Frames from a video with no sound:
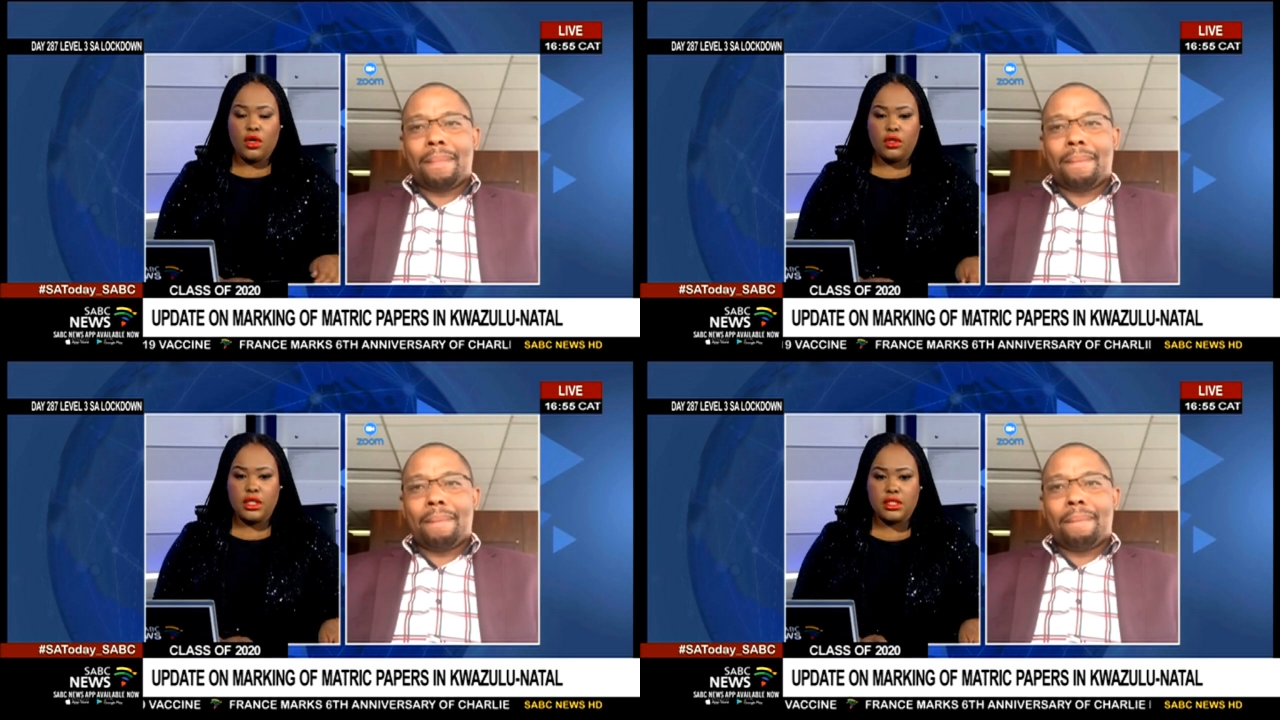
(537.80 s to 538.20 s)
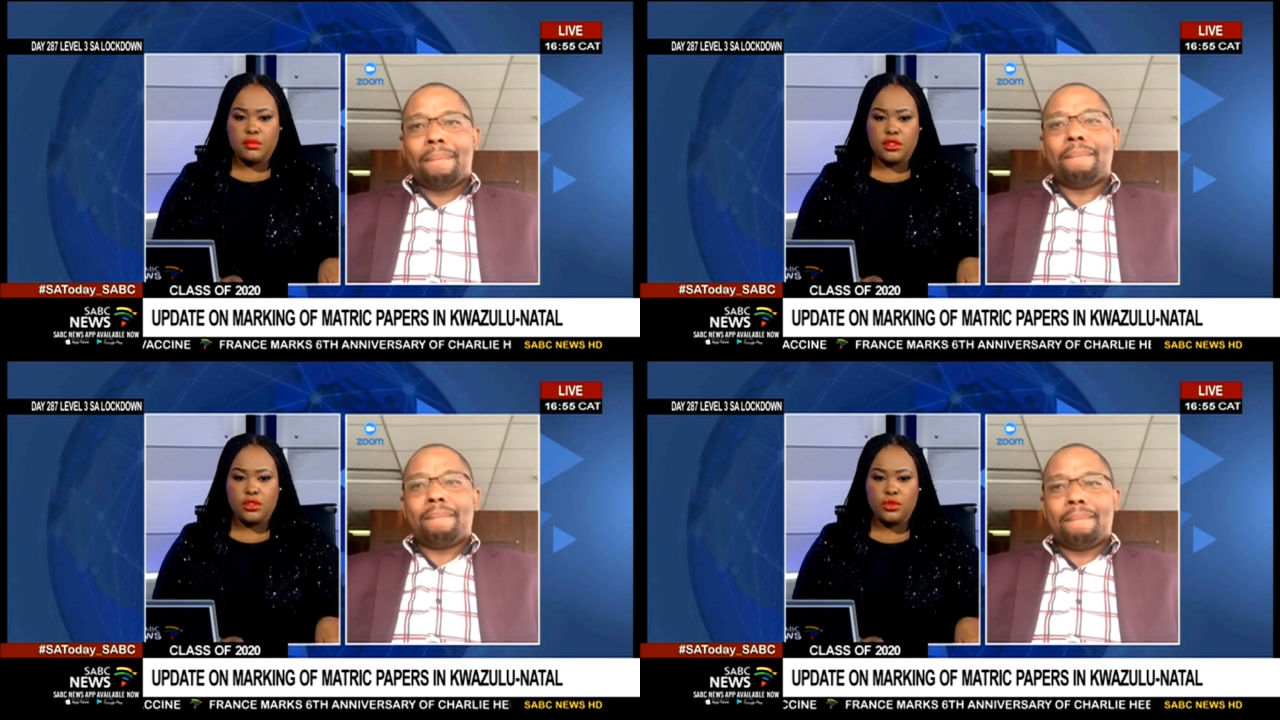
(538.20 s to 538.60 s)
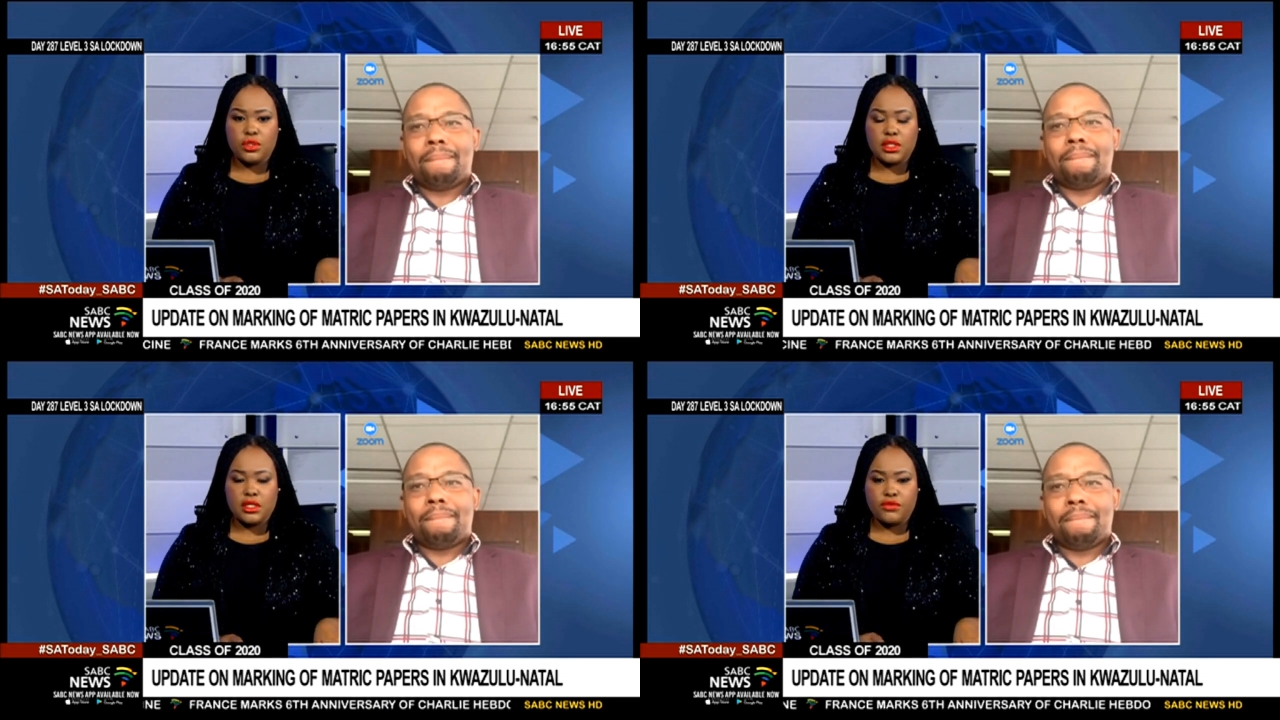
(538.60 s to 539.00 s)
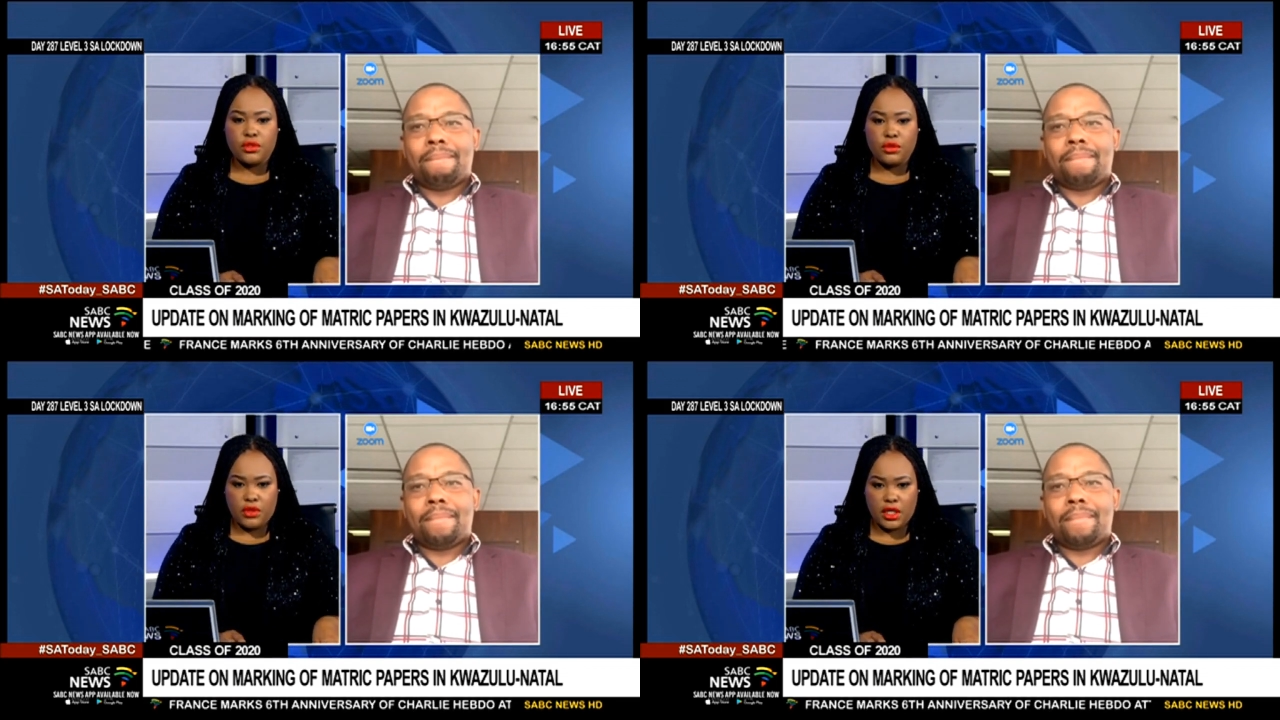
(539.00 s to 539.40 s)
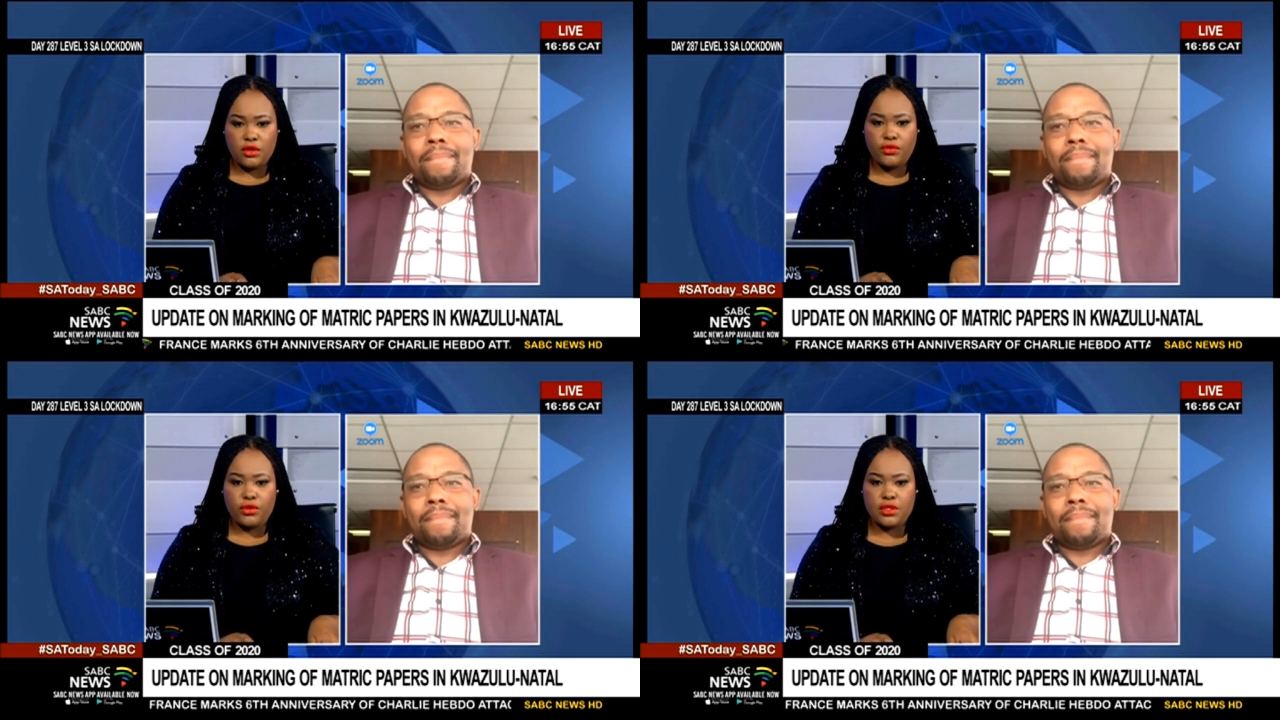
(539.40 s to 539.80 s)
Speaker 1: on SABC News this afternoon.
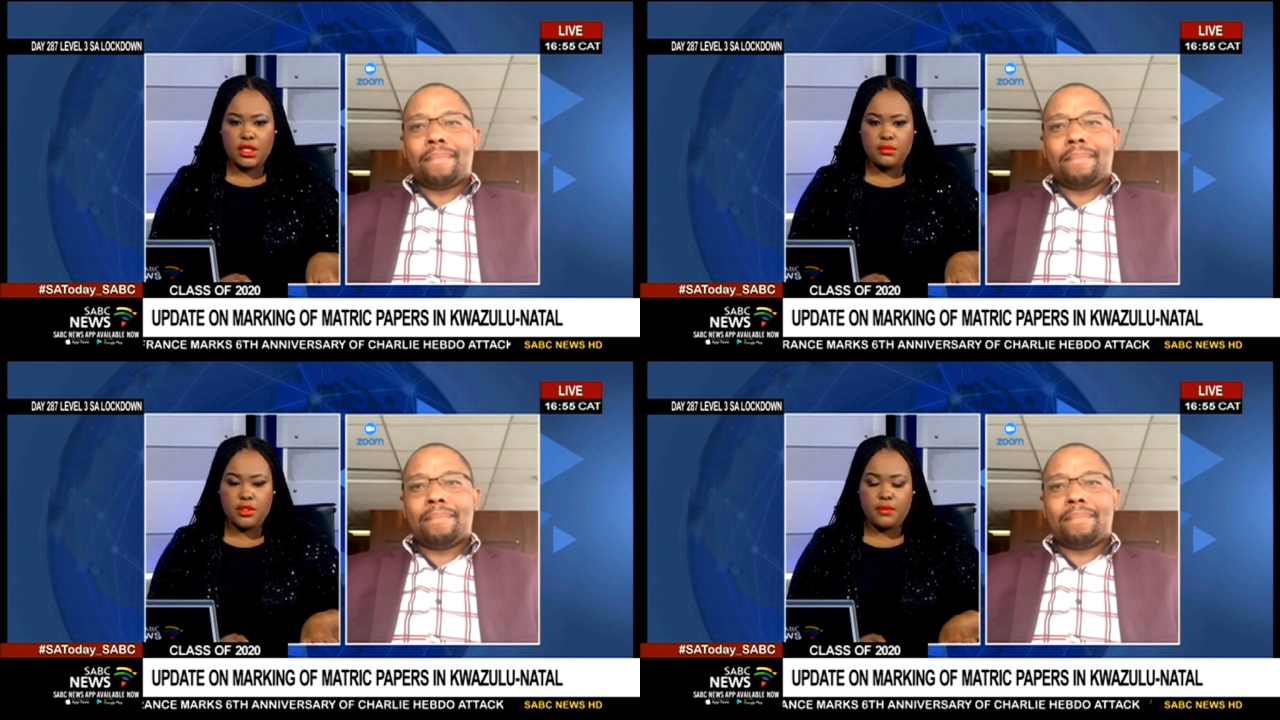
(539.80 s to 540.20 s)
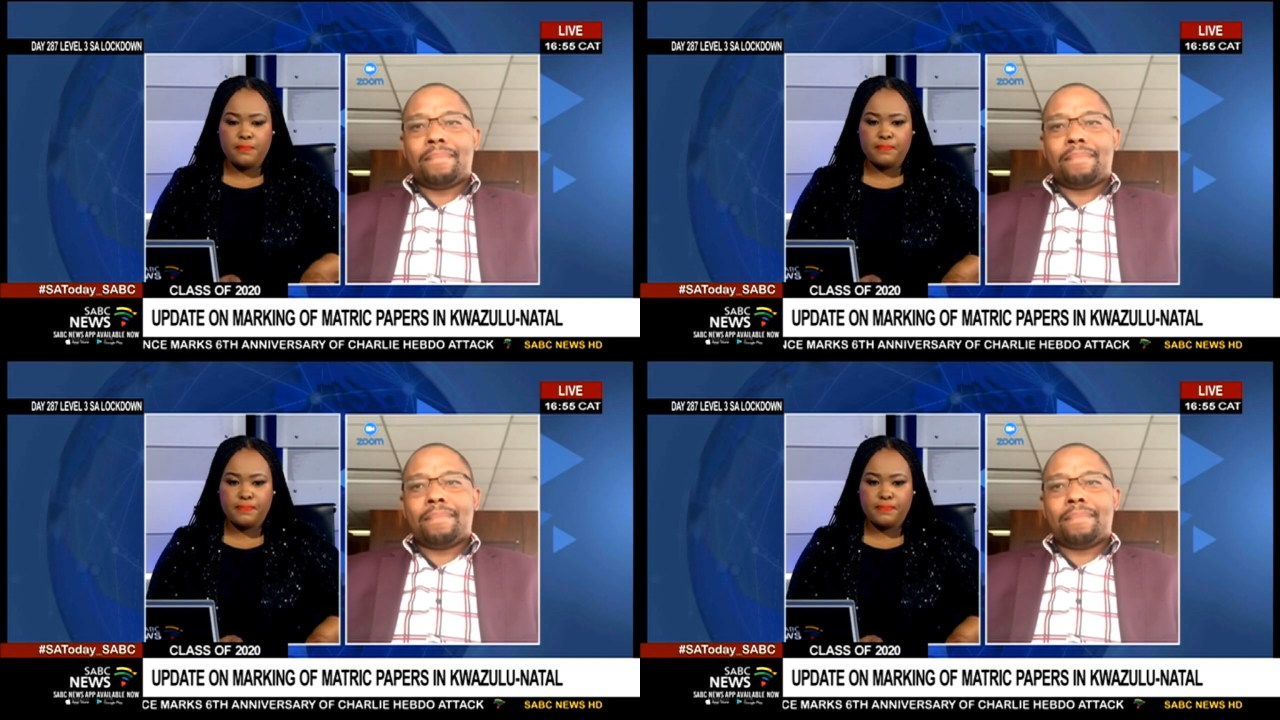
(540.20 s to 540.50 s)
Thank you for your time, sir.